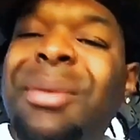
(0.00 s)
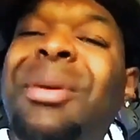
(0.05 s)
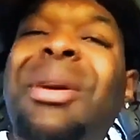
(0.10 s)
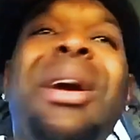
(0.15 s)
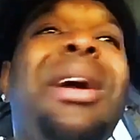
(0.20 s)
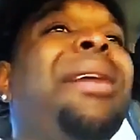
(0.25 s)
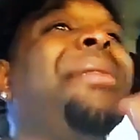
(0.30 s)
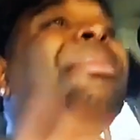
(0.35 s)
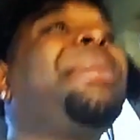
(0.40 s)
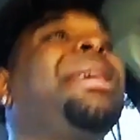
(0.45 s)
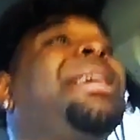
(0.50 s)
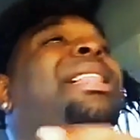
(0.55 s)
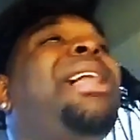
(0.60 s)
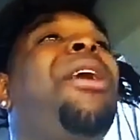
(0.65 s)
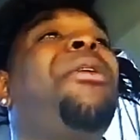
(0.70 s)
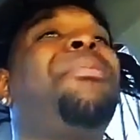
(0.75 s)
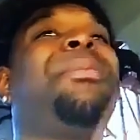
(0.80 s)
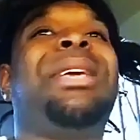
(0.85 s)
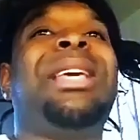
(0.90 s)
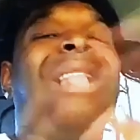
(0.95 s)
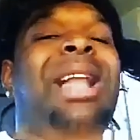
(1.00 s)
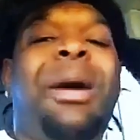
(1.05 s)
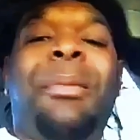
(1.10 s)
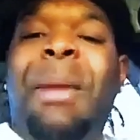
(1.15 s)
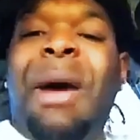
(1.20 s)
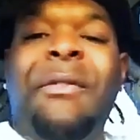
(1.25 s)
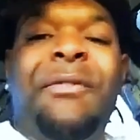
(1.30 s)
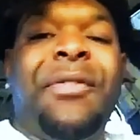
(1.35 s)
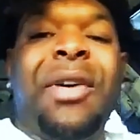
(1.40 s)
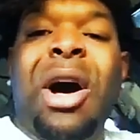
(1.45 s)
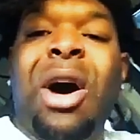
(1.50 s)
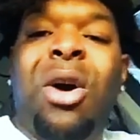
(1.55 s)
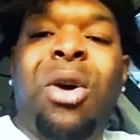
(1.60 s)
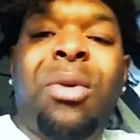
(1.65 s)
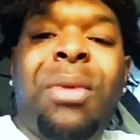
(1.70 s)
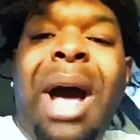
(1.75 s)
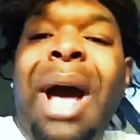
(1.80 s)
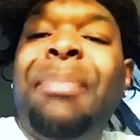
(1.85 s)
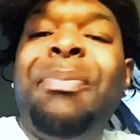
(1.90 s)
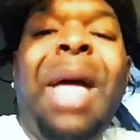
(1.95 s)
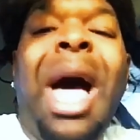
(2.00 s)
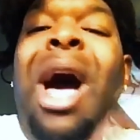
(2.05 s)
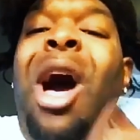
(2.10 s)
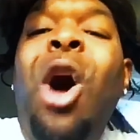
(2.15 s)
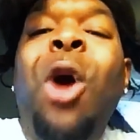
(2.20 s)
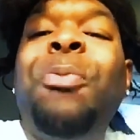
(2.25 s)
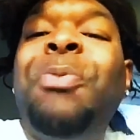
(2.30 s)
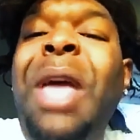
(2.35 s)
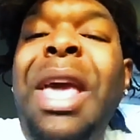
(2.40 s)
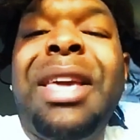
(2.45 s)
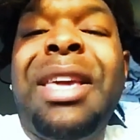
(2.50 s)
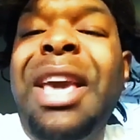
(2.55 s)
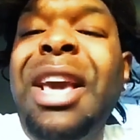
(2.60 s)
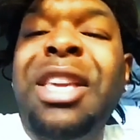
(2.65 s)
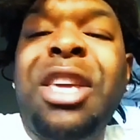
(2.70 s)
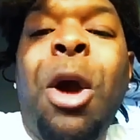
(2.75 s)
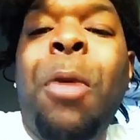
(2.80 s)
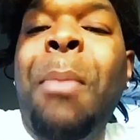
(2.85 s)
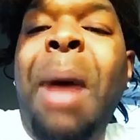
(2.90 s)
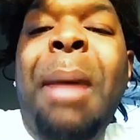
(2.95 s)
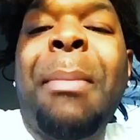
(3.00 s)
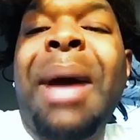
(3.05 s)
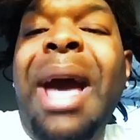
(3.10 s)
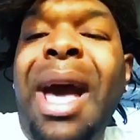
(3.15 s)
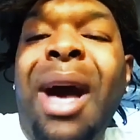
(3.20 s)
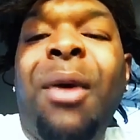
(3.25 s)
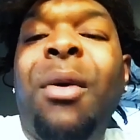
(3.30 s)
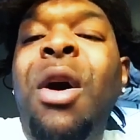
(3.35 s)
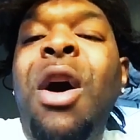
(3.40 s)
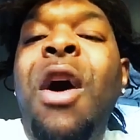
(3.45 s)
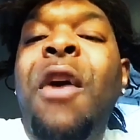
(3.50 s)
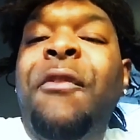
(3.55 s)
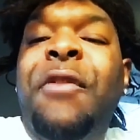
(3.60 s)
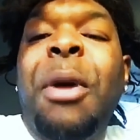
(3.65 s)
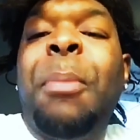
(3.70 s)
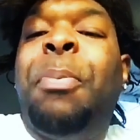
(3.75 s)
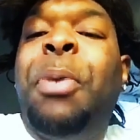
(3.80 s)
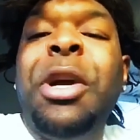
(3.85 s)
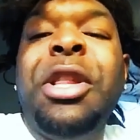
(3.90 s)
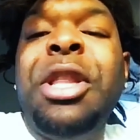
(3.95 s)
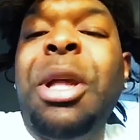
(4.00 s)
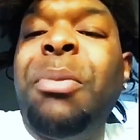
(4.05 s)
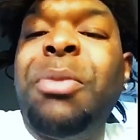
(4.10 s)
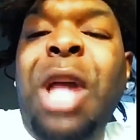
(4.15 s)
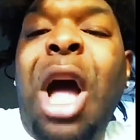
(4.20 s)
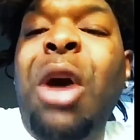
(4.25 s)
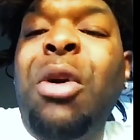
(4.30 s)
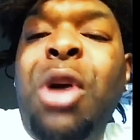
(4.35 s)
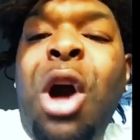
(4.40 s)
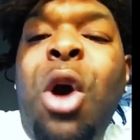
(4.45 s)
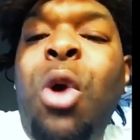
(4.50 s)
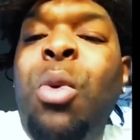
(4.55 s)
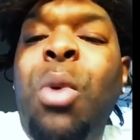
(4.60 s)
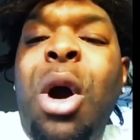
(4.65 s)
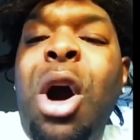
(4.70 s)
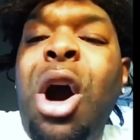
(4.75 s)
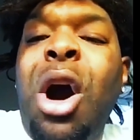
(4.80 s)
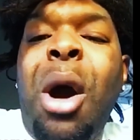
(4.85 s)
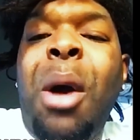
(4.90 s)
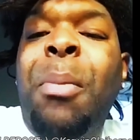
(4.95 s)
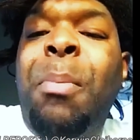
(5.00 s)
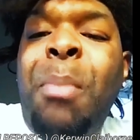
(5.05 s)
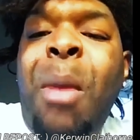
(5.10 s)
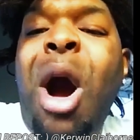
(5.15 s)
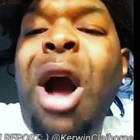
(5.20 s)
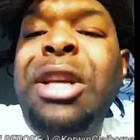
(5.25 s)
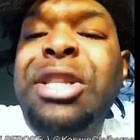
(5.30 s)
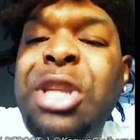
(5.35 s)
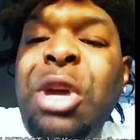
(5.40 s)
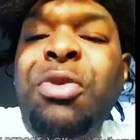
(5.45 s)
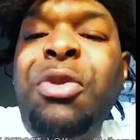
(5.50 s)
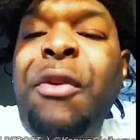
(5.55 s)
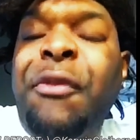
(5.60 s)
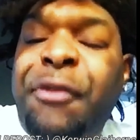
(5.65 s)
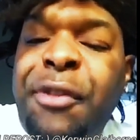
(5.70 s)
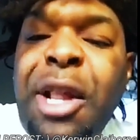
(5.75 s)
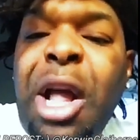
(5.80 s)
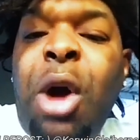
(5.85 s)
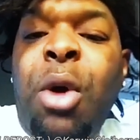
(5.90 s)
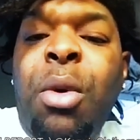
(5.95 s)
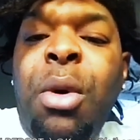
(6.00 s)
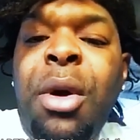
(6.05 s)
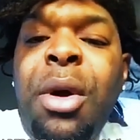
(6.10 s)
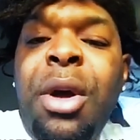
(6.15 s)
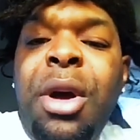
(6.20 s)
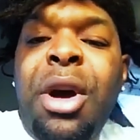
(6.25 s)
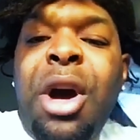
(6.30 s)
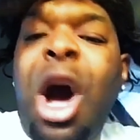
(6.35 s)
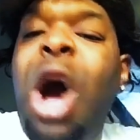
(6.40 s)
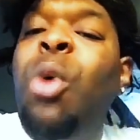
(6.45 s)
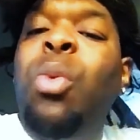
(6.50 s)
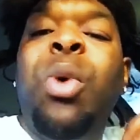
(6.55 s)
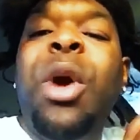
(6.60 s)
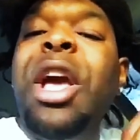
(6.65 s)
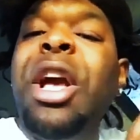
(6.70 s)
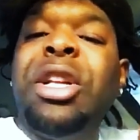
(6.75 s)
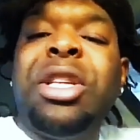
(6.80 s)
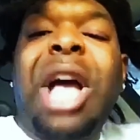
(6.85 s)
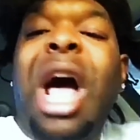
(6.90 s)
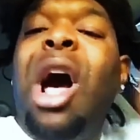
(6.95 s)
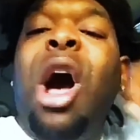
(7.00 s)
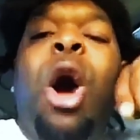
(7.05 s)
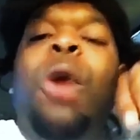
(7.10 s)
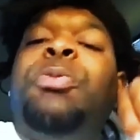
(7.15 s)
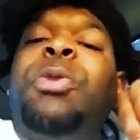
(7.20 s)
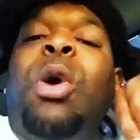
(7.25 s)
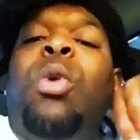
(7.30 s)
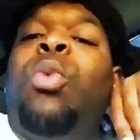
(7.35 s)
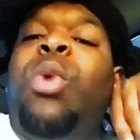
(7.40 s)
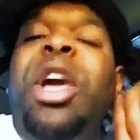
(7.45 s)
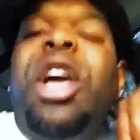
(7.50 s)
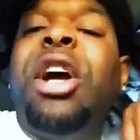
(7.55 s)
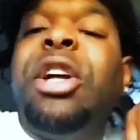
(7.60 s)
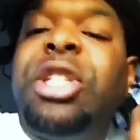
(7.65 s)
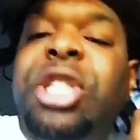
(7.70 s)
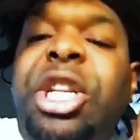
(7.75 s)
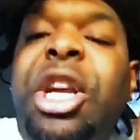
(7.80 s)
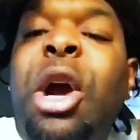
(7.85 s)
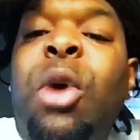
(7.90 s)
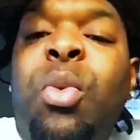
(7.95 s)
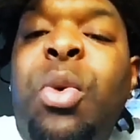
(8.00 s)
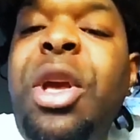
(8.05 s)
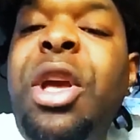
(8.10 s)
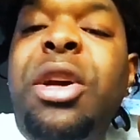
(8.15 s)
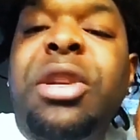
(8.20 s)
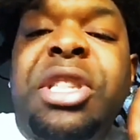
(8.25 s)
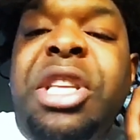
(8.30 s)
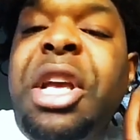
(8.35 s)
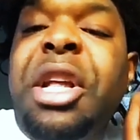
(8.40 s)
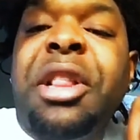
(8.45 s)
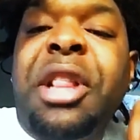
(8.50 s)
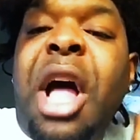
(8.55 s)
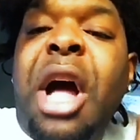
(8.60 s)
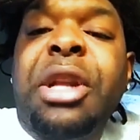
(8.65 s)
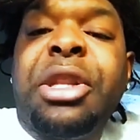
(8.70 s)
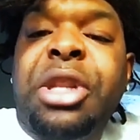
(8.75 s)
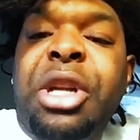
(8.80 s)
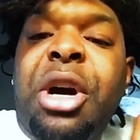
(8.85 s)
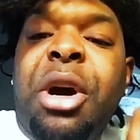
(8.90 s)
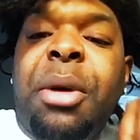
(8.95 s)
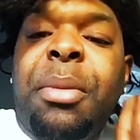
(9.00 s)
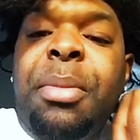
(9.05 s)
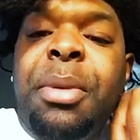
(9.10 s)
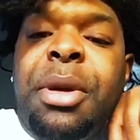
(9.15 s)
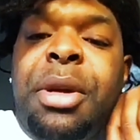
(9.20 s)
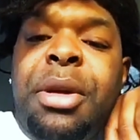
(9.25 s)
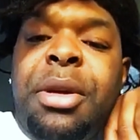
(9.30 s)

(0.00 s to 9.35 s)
Girl, get out my phone. I hope they kick your mama out for putting them doggone marks on the floor. I hope them wheelchair wheels get locked up.